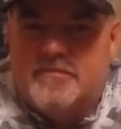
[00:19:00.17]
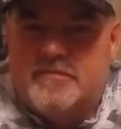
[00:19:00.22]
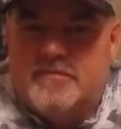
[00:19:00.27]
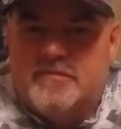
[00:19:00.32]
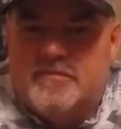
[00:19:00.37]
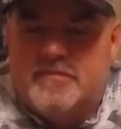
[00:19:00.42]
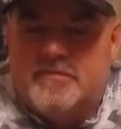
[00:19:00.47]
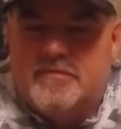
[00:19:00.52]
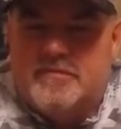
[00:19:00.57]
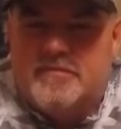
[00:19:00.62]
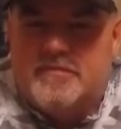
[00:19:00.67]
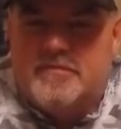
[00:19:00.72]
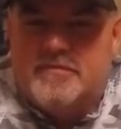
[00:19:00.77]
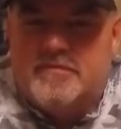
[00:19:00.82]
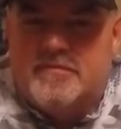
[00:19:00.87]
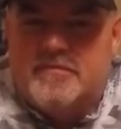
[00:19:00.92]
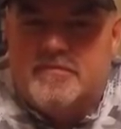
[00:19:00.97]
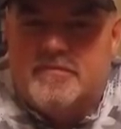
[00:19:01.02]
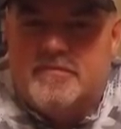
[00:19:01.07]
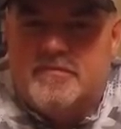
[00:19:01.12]

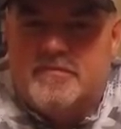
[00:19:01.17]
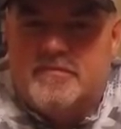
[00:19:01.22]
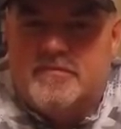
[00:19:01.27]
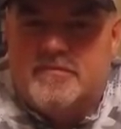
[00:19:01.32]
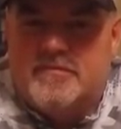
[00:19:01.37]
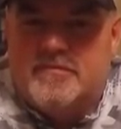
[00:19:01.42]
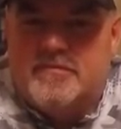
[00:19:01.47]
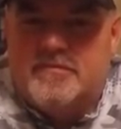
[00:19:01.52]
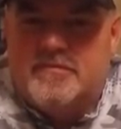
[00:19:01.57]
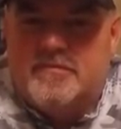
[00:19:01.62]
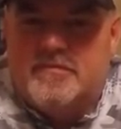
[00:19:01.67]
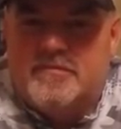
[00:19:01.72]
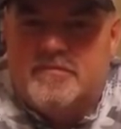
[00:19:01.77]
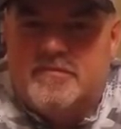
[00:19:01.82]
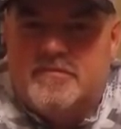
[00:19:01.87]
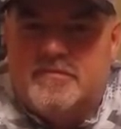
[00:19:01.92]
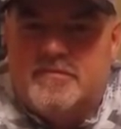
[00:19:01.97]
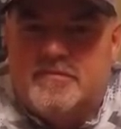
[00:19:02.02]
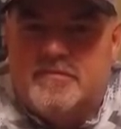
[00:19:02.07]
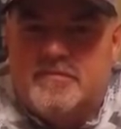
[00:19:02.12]

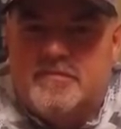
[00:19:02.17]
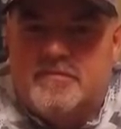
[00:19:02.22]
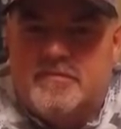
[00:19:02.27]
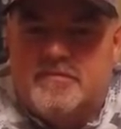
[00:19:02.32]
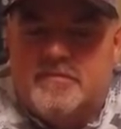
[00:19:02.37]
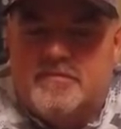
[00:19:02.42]
[no speech]